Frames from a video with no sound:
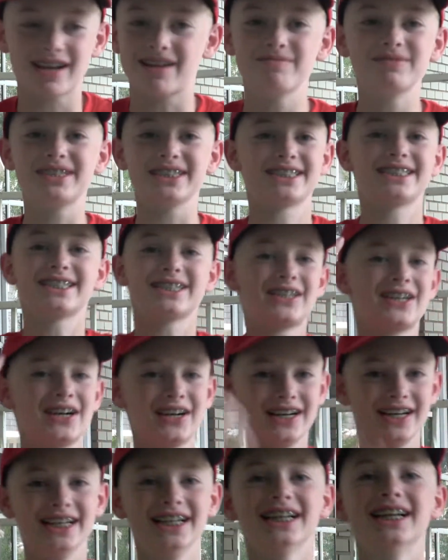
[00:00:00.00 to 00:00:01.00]
I'm just
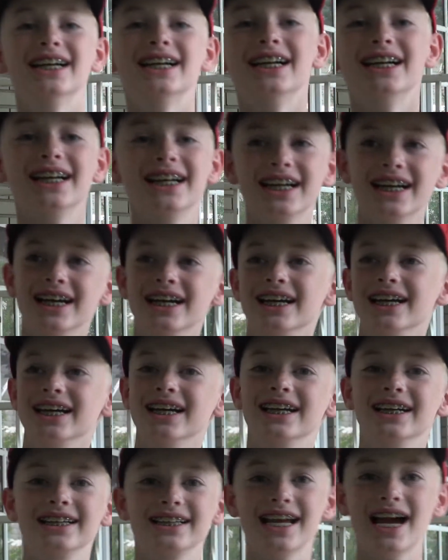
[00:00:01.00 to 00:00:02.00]
sorry.
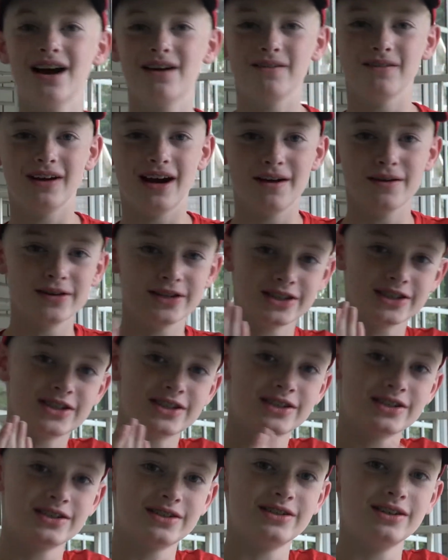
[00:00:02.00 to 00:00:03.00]
Uh, yeah, I
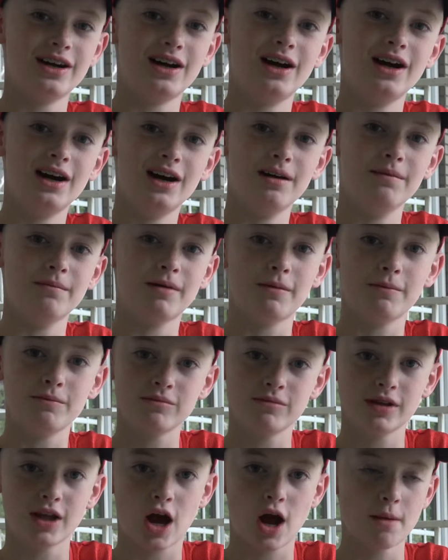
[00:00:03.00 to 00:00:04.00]
just, um,
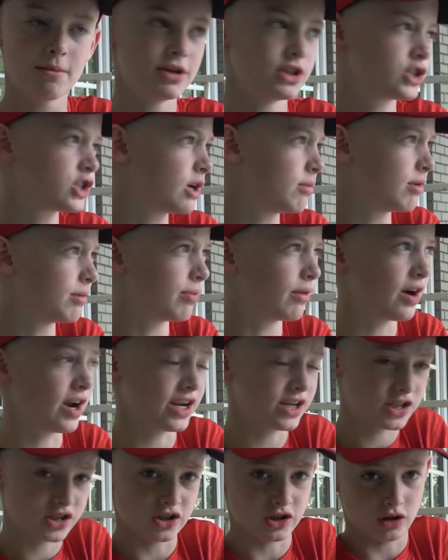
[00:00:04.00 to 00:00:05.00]
I'm, I'm in summer
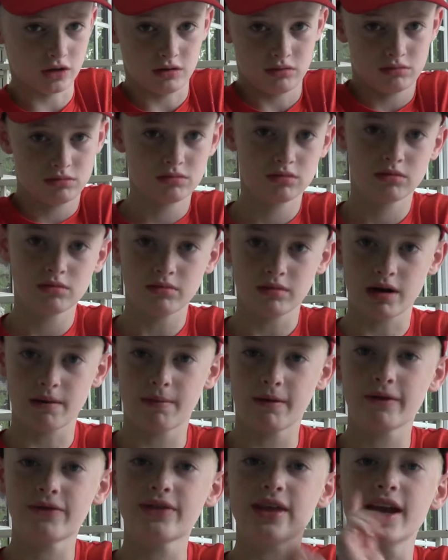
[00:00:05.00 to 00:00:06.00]
break, so my
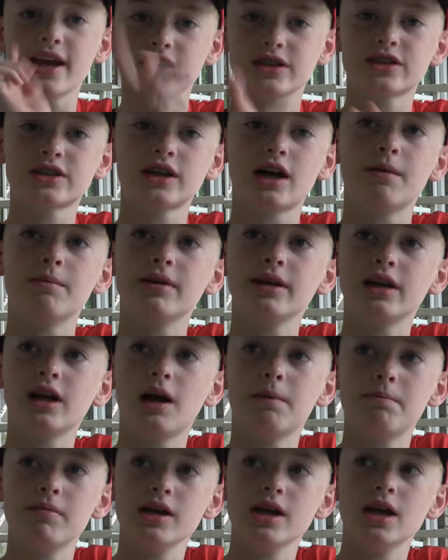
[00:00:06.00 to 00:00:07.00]
birthday is coming
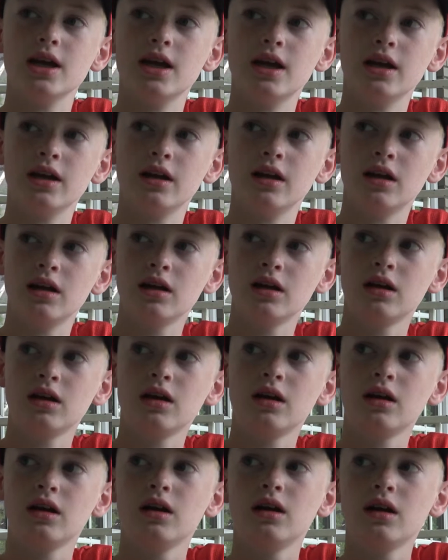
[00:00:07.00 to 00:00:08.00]
up in
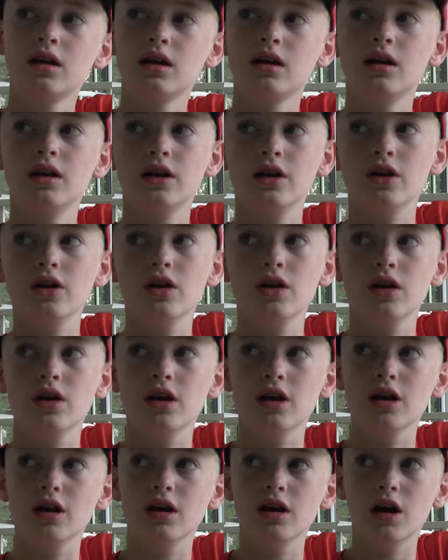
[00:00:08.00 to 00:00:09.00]

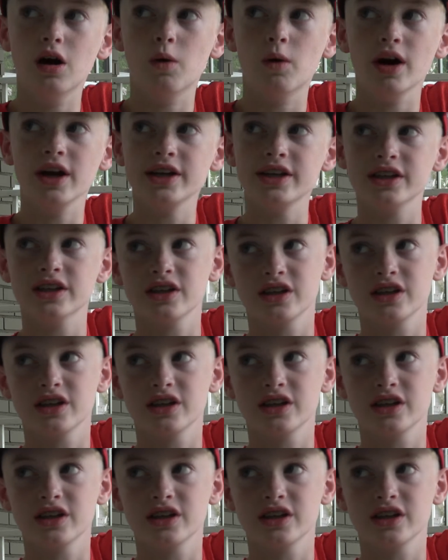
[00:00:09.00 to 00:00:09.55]
no idea,